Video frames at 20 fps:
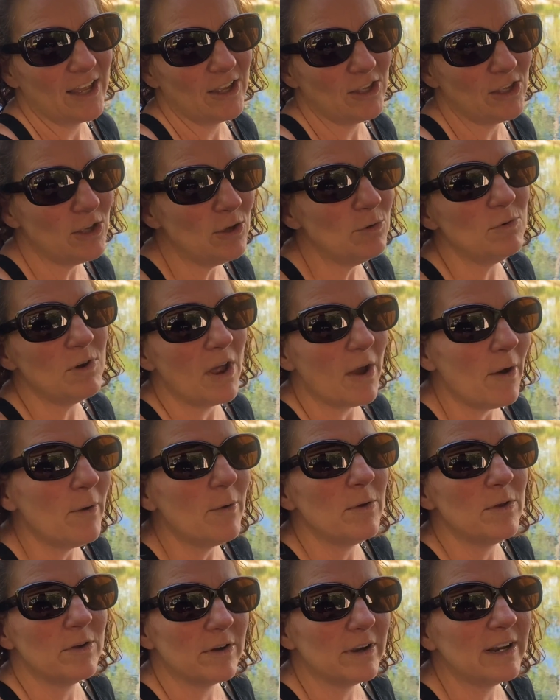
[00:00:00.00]
you
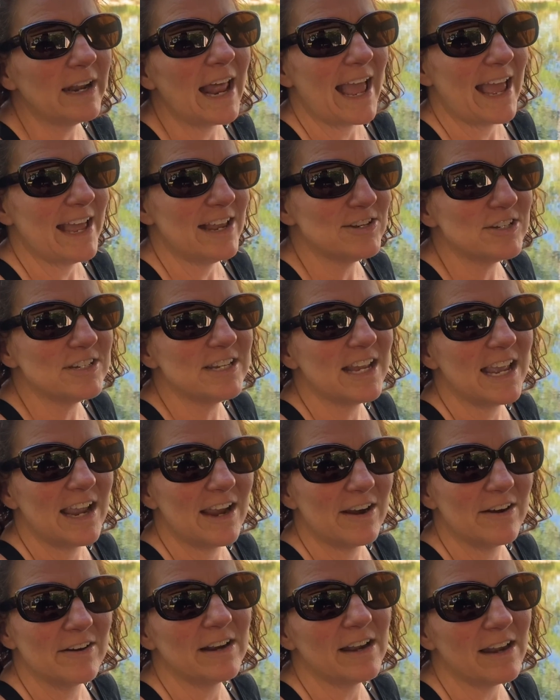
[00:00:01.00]
know, you're going to agitate
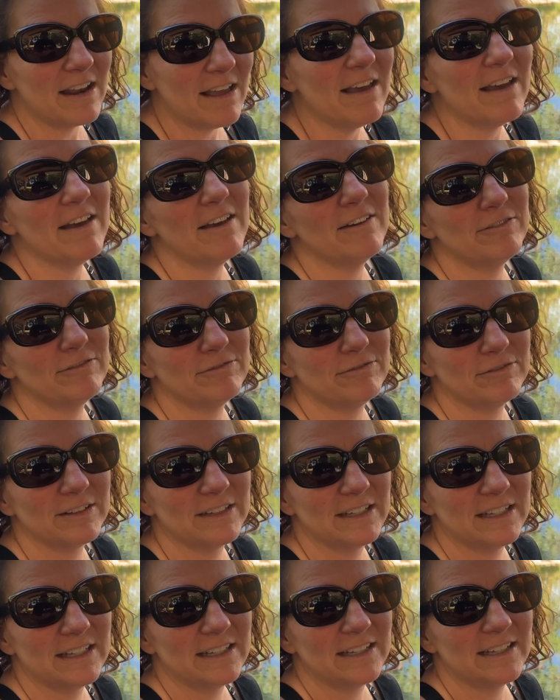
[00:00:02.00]
her enough
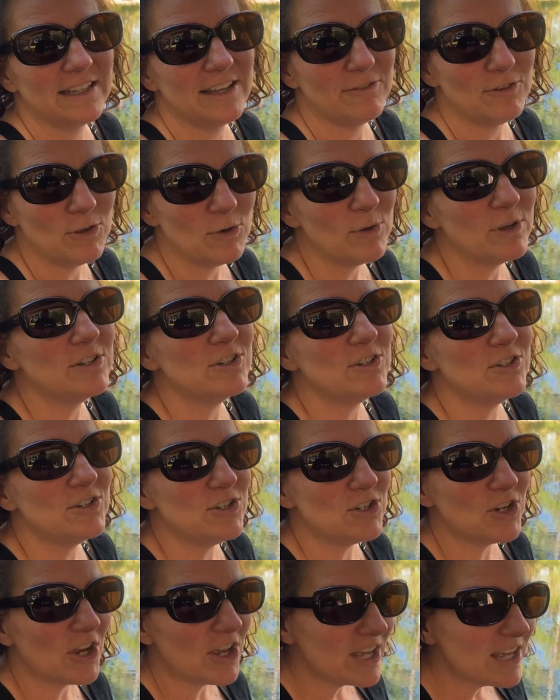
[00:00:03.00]
if you can
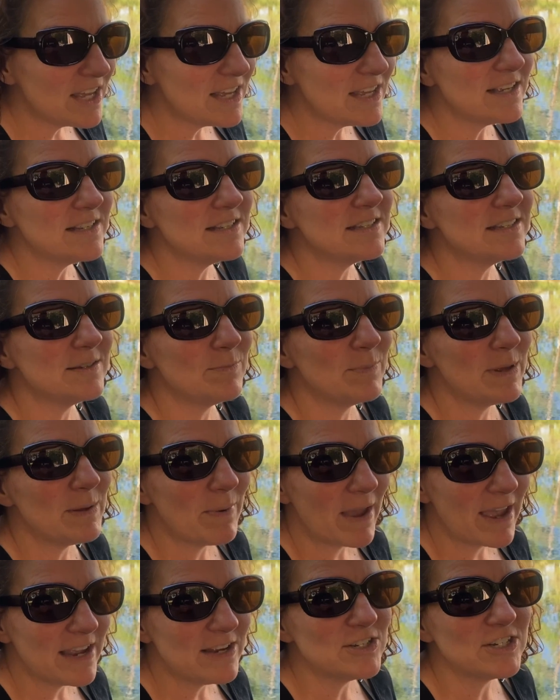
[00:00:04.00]
just be
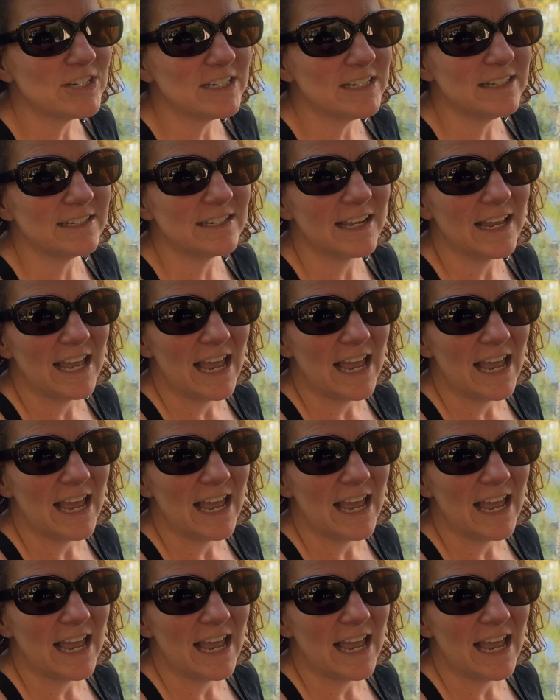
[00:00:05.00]
patient.